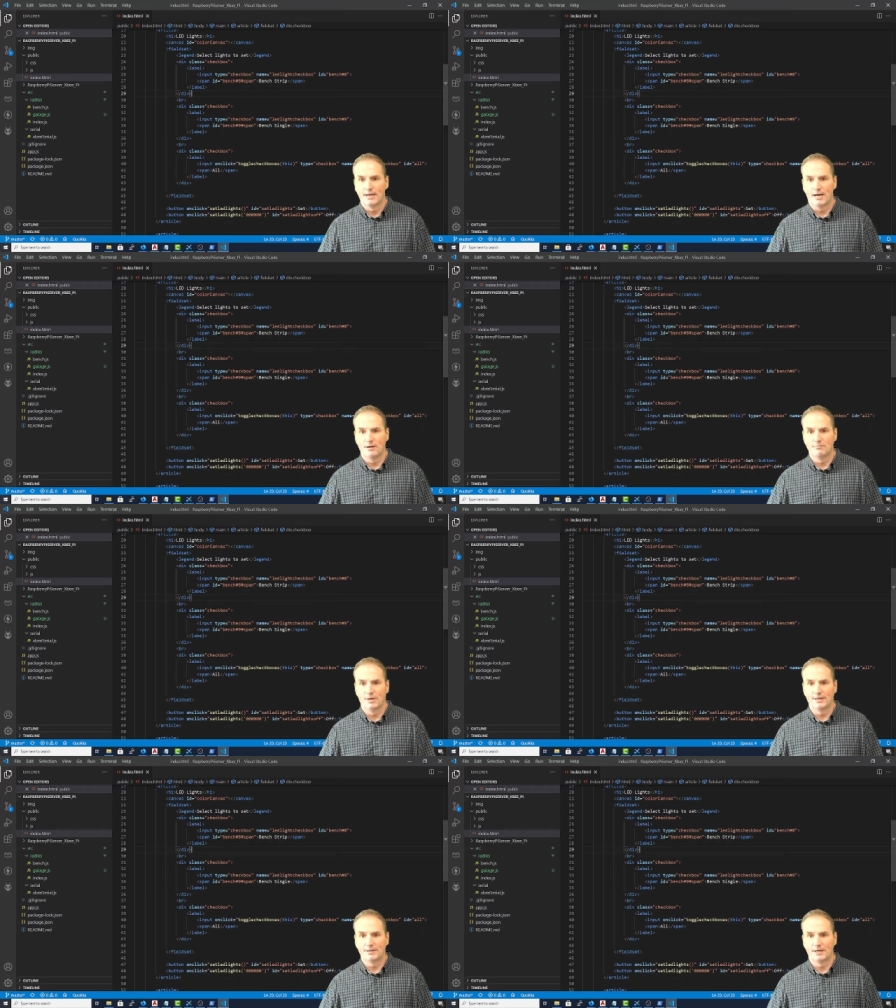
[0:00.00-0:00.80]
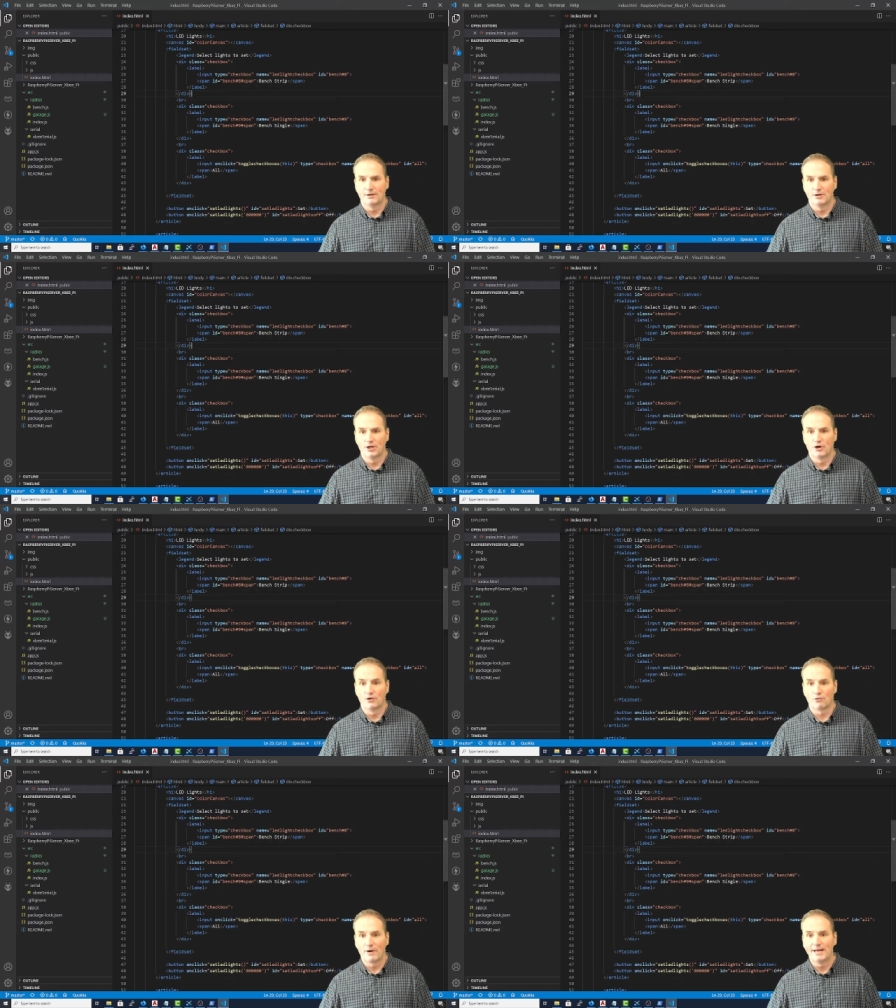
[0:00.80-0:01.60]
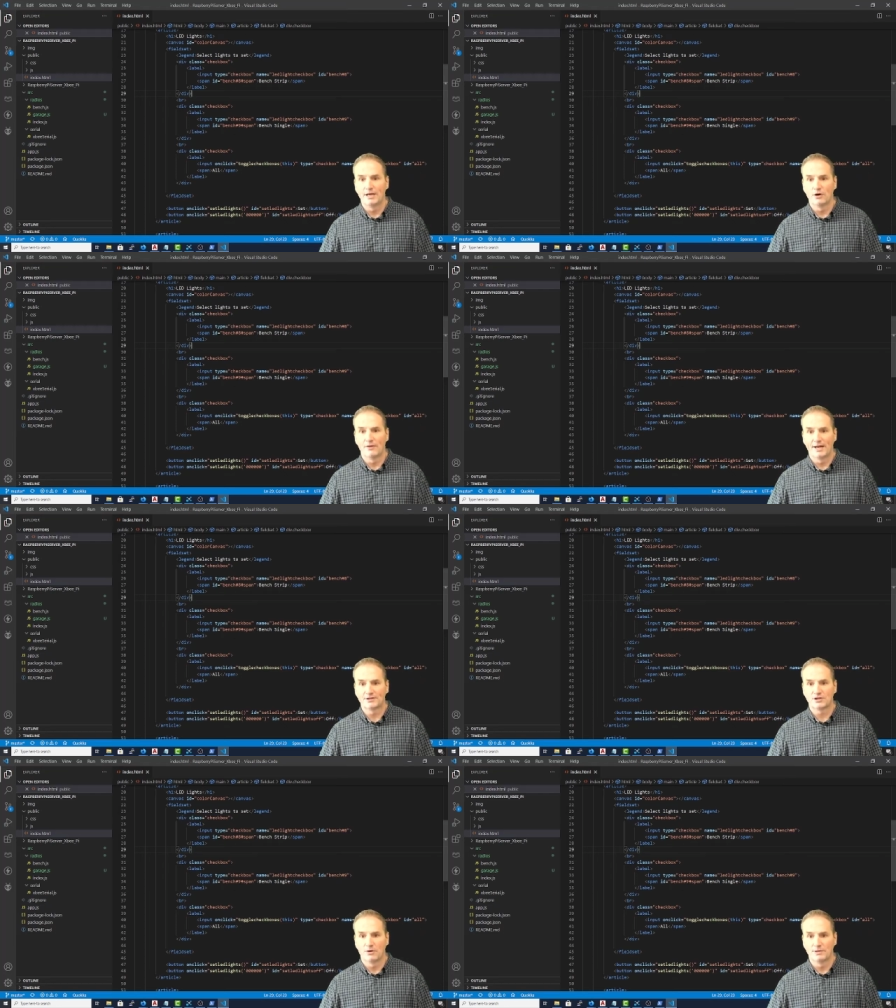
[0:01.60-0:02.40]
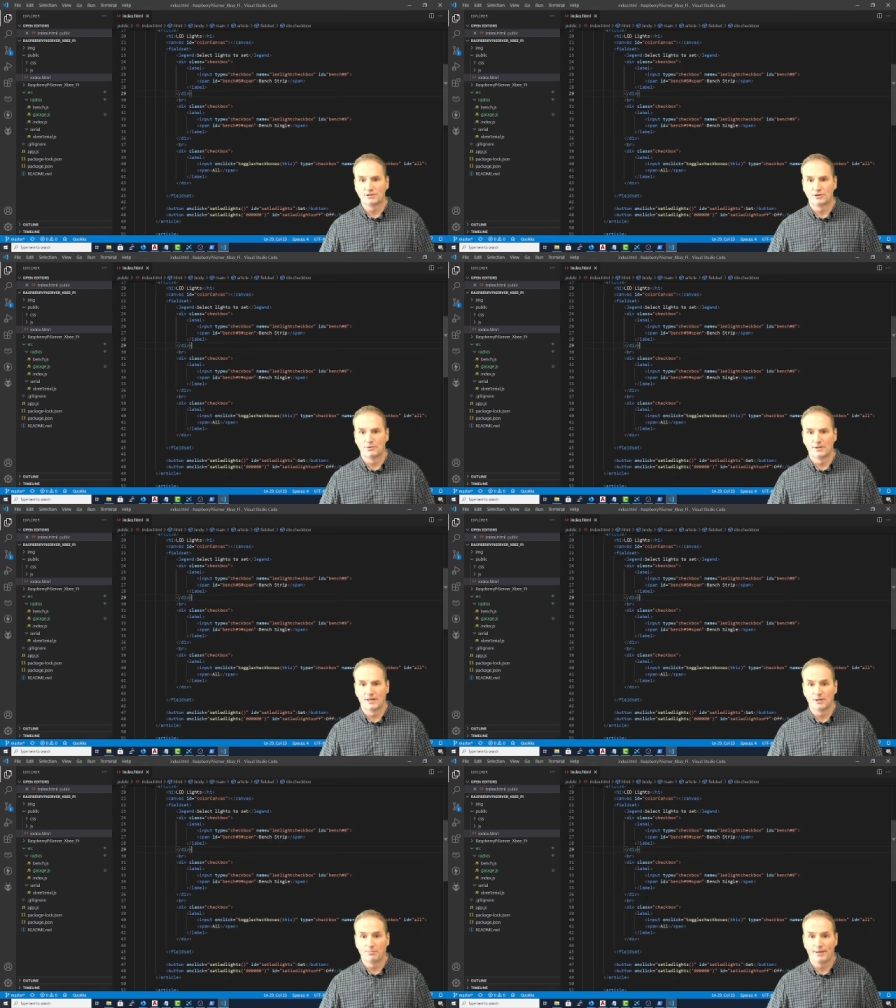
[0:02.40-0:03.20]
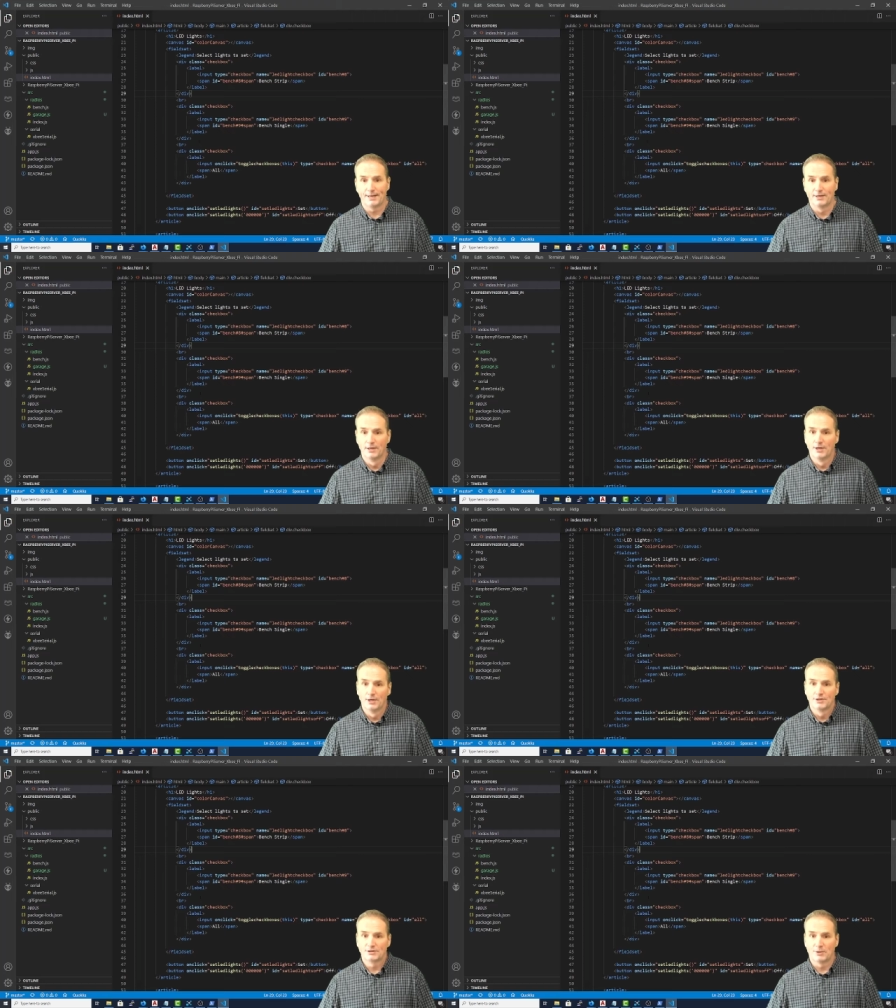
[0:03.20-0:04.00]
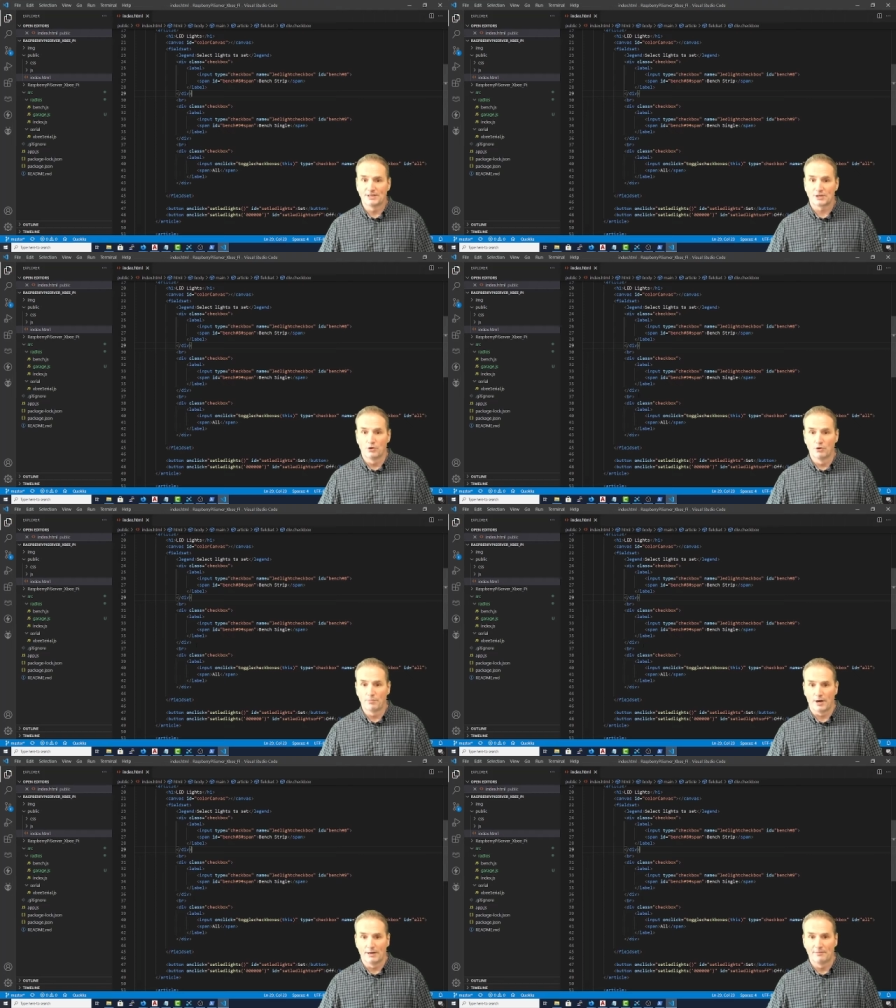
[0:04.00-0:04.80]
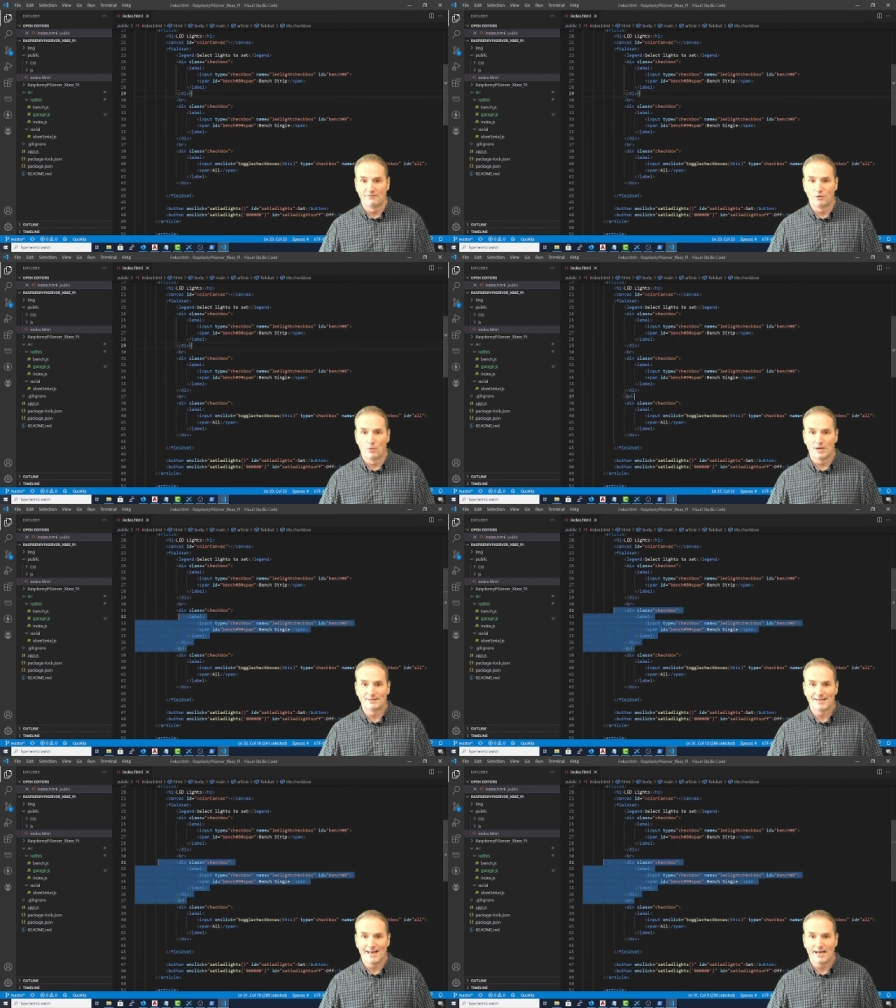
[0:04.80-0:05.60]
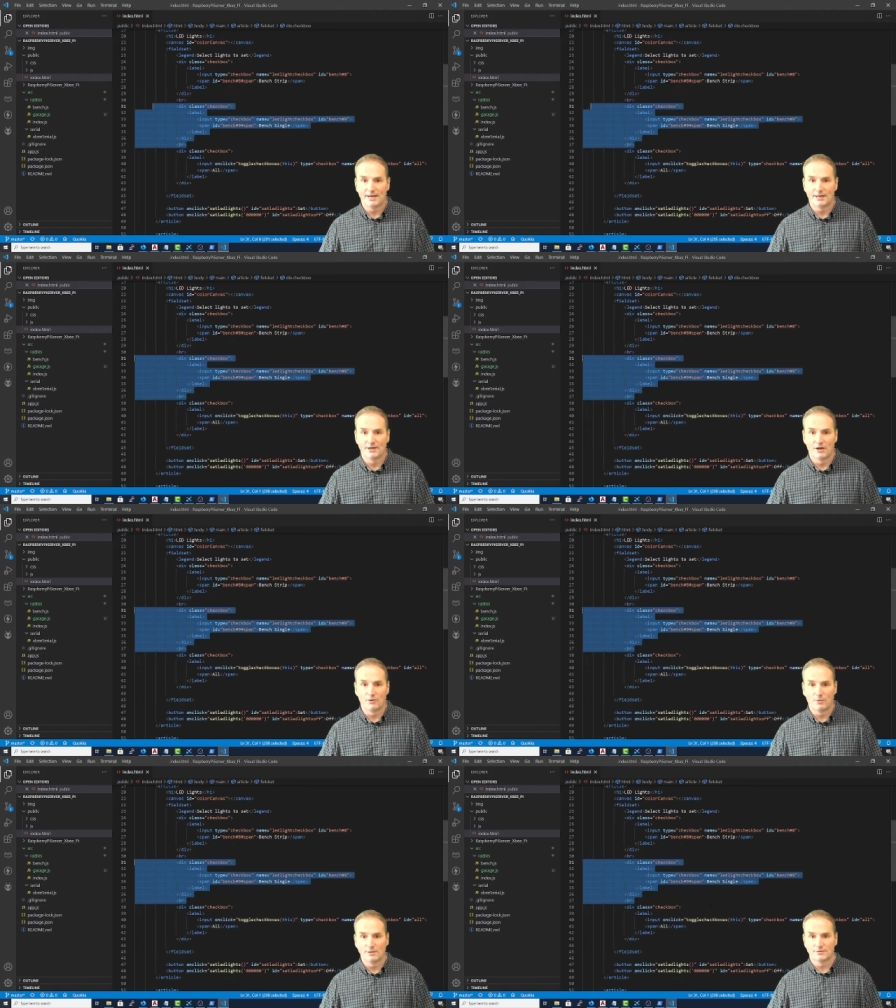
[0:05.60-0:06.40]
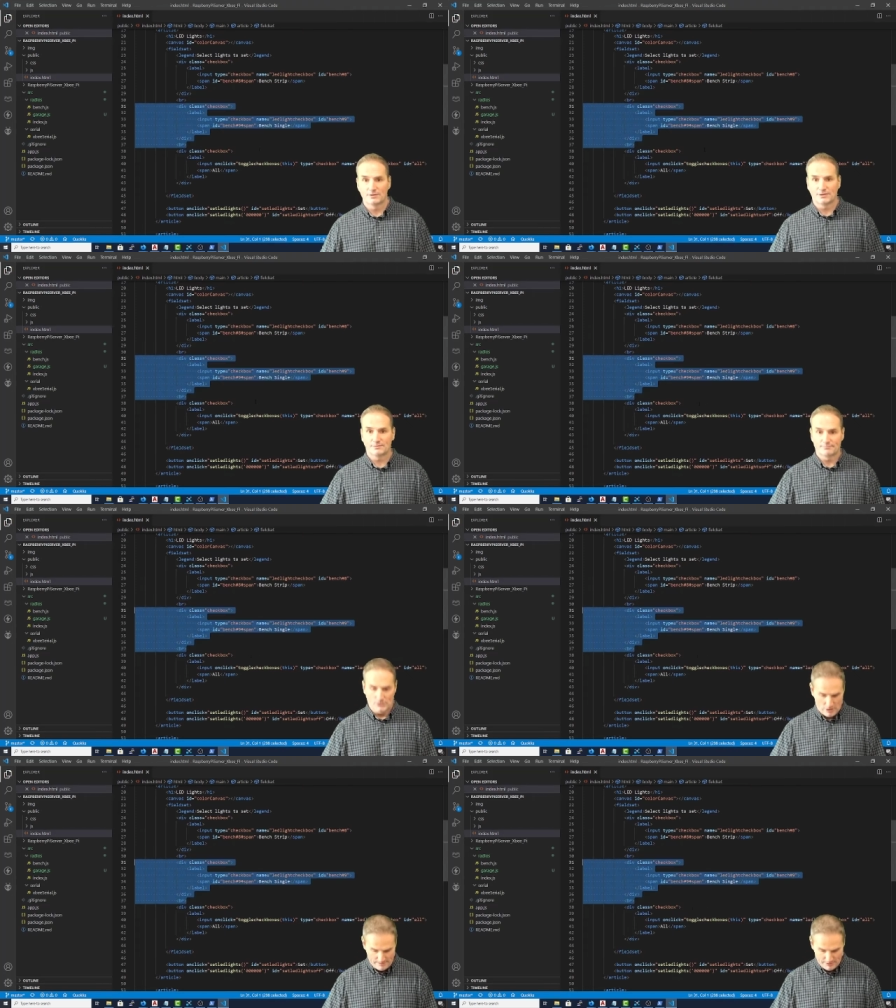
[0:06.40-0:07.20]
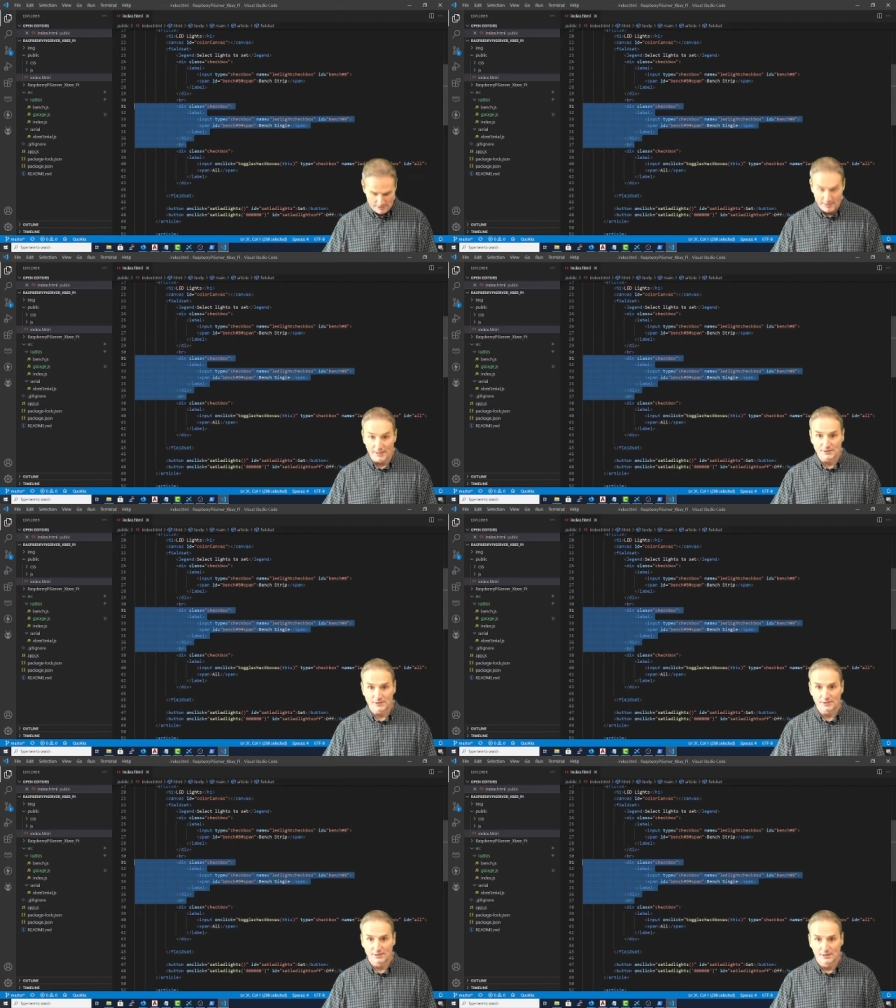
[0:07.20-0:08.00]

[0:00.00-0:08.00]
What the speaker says: You know, the radio that it's going to, and then the pin. So here's the cool part. I mean, if you wanted to add another one, just copy this,